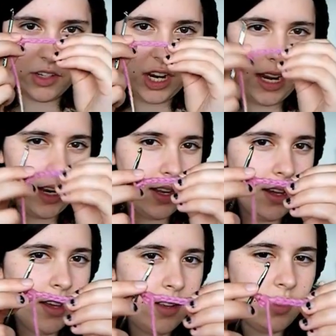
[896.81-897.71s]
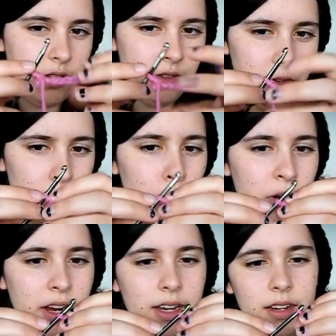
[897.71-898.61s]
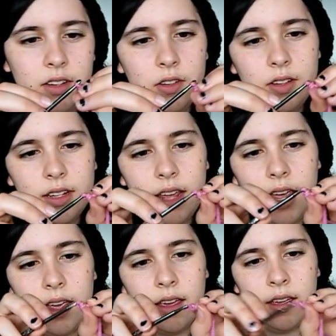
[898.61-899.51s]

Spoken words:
chain to do what we're gonna do today,